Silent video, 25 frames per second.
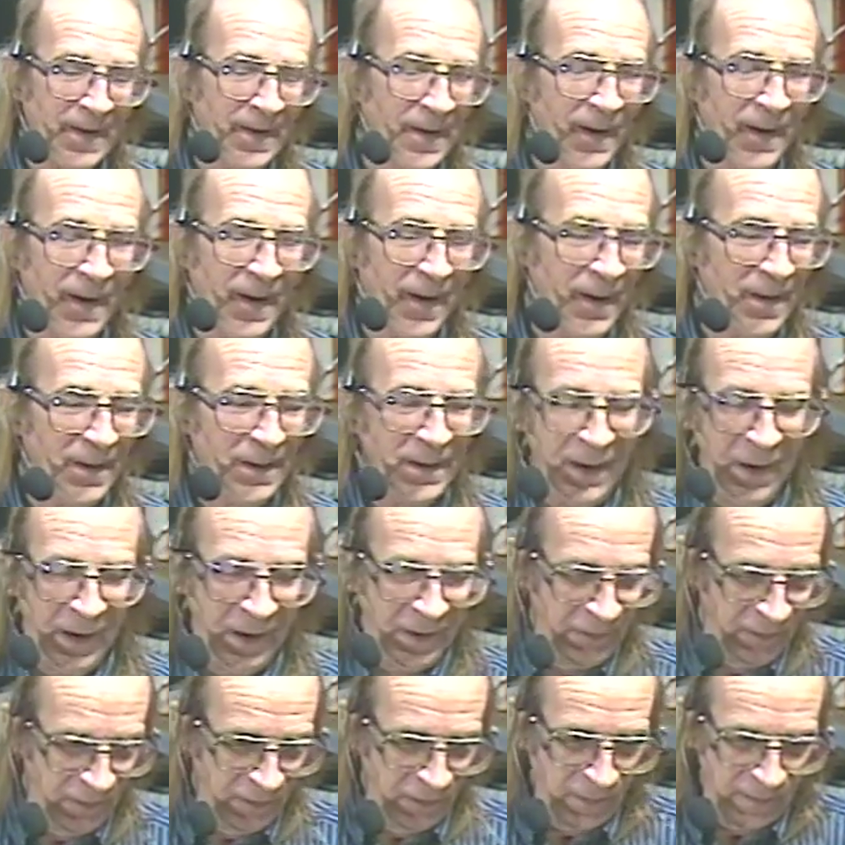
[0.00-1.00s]

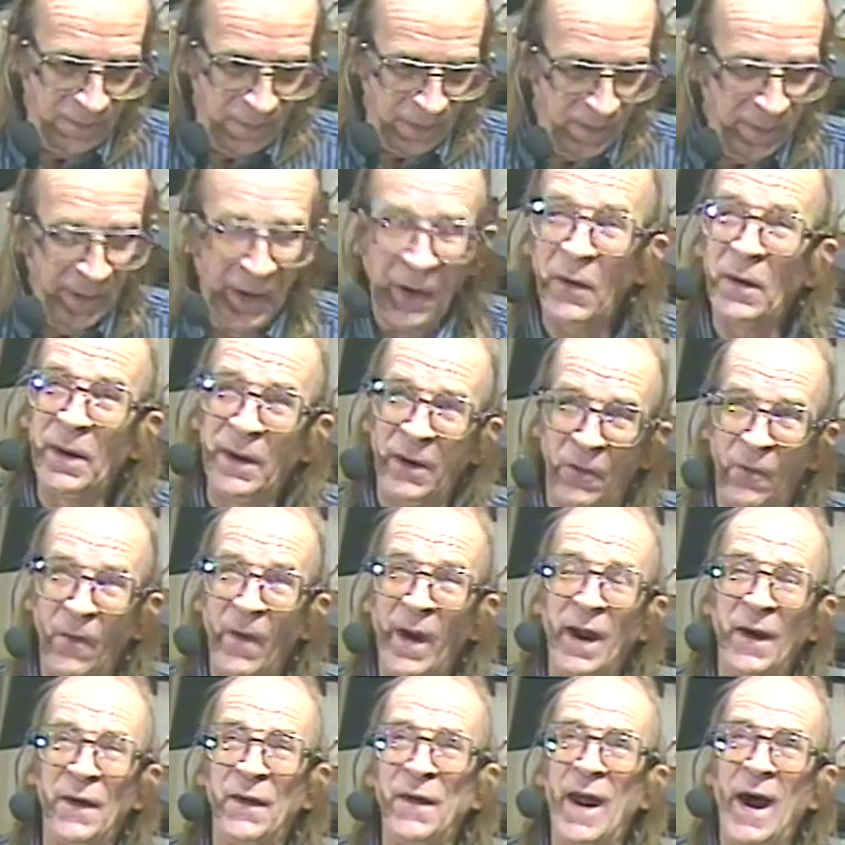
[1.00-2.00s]
And it apparently
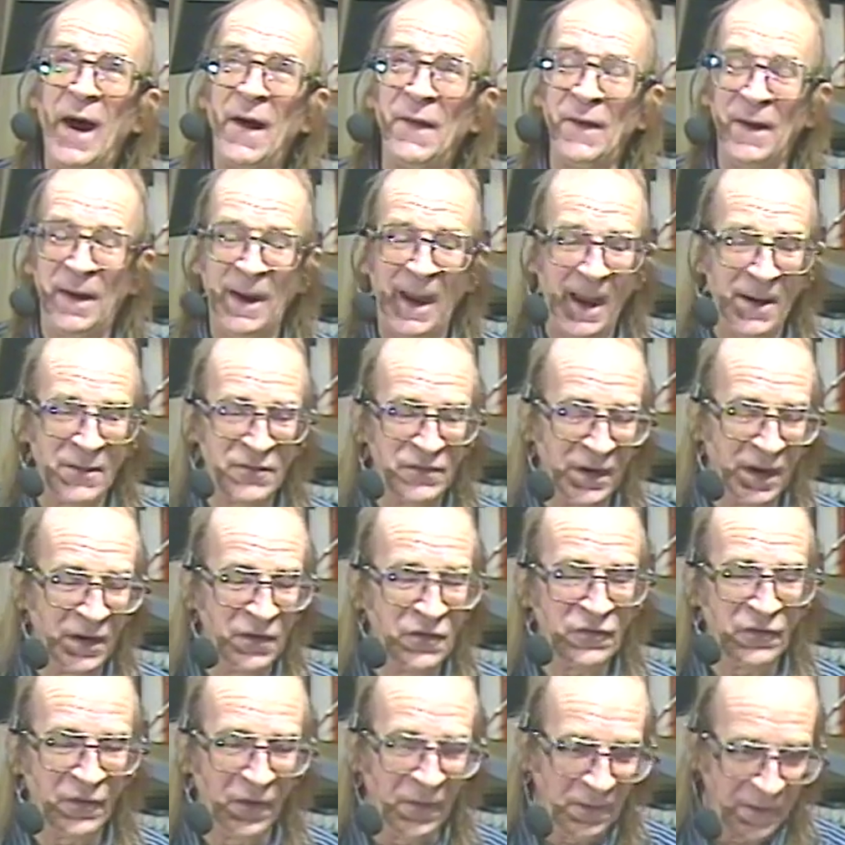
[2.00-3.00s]
ran down the capstan,
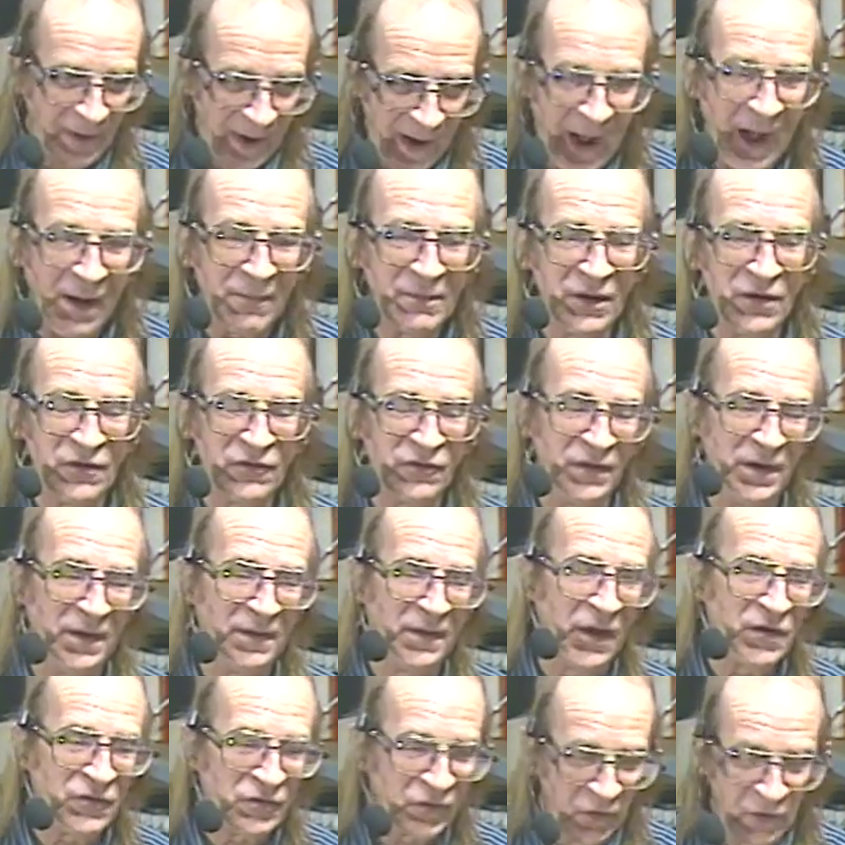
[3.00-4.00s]
so obviously
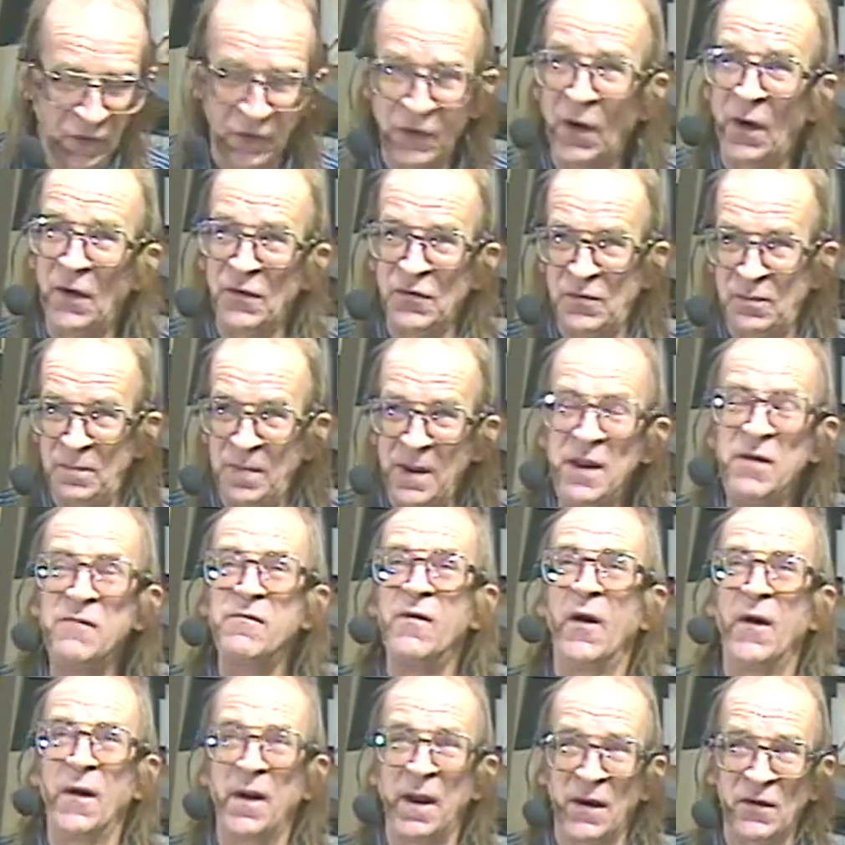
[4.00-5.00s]
that's going to cause speed
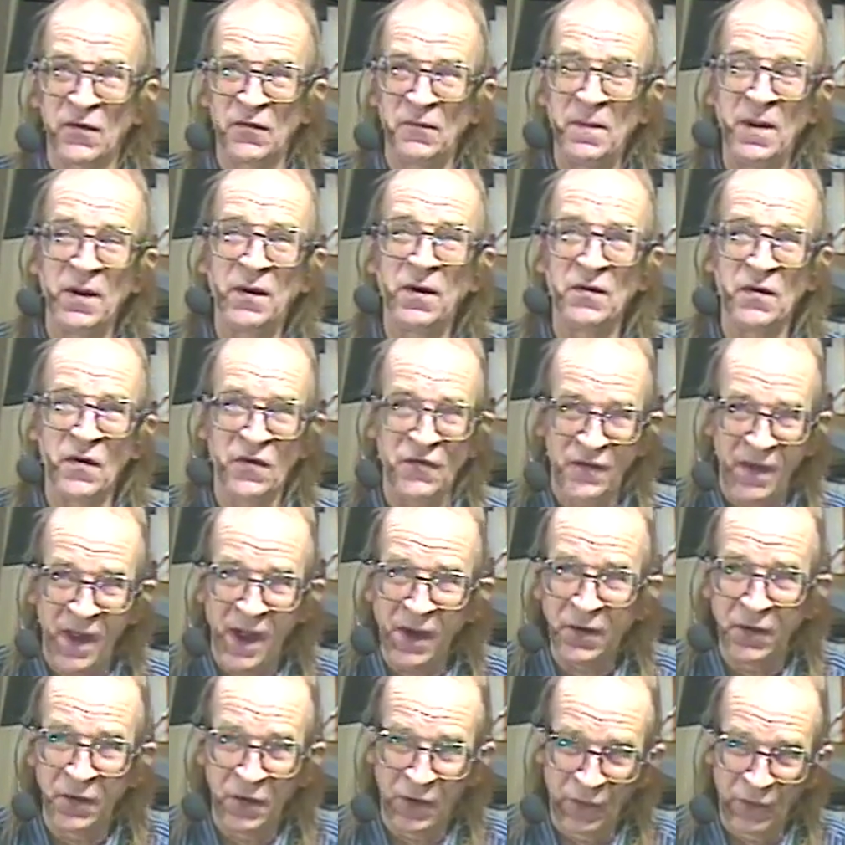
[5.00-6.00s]
variation because it's not
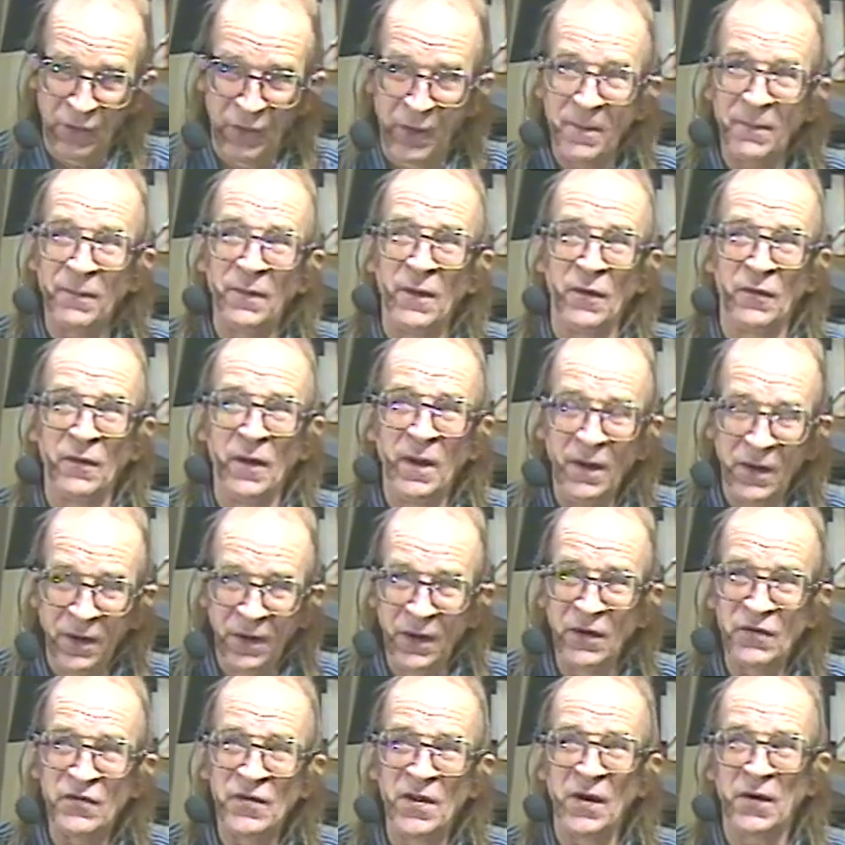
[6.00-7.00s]
going to grip
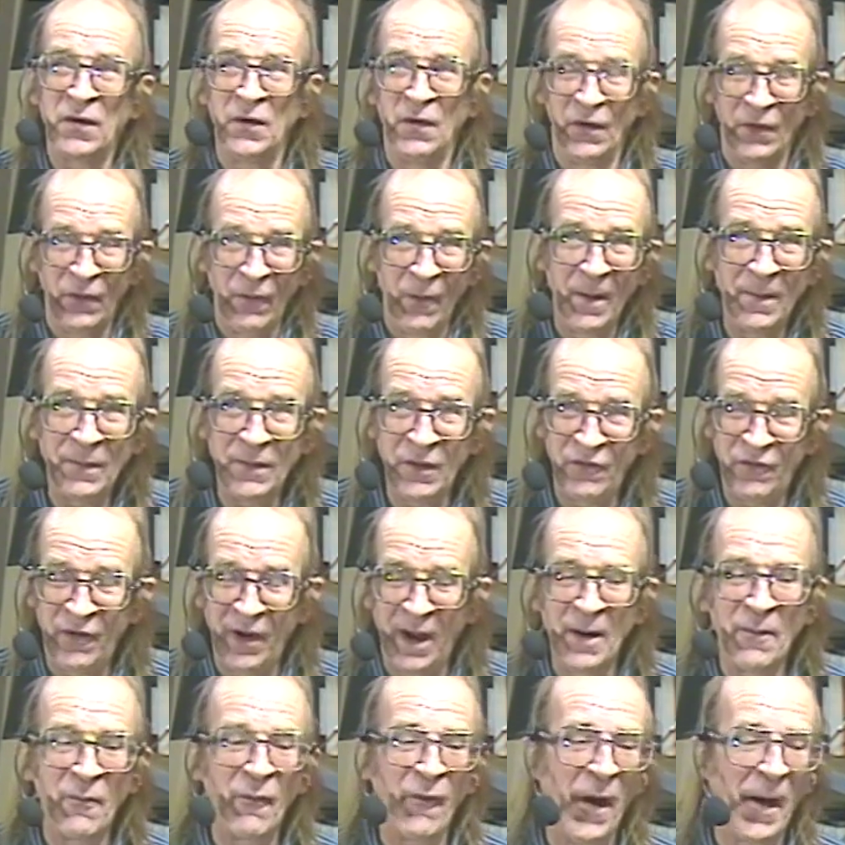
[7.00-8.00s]
the
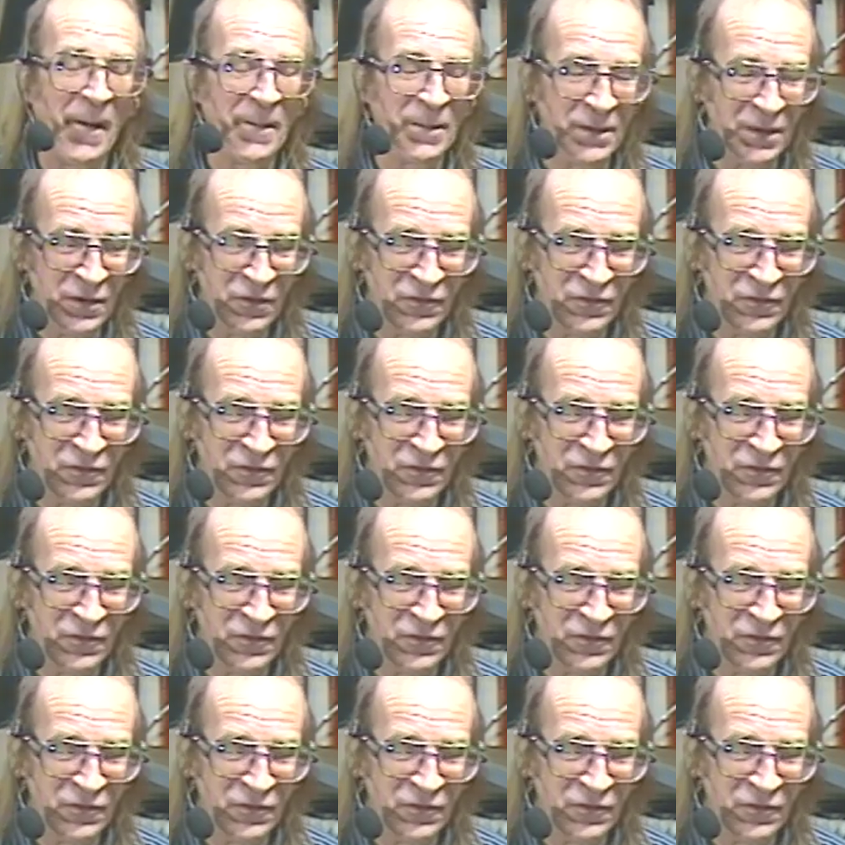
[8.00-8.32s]
tape properly.